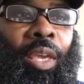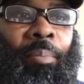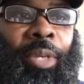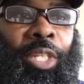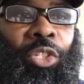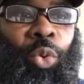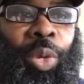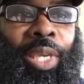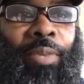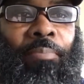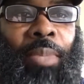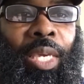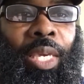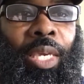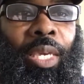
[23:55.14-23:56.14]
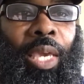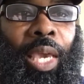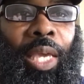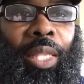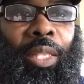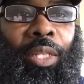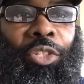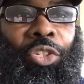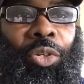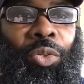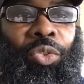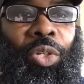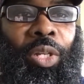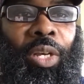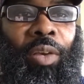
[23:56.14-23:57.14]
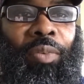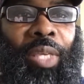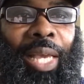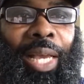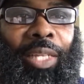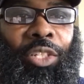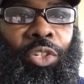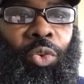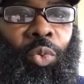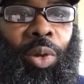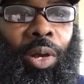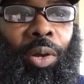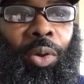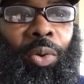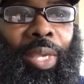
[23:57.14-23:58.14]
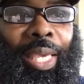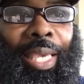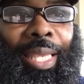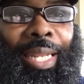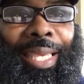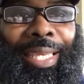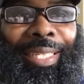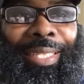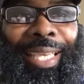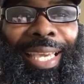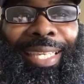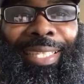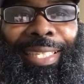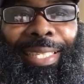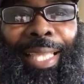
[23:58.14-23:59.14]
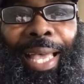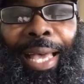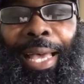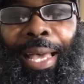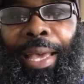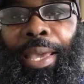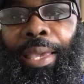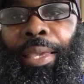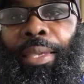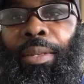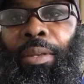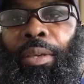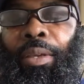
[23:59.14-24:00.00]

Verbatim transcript: Between me and the children of Yasharal, it is a sign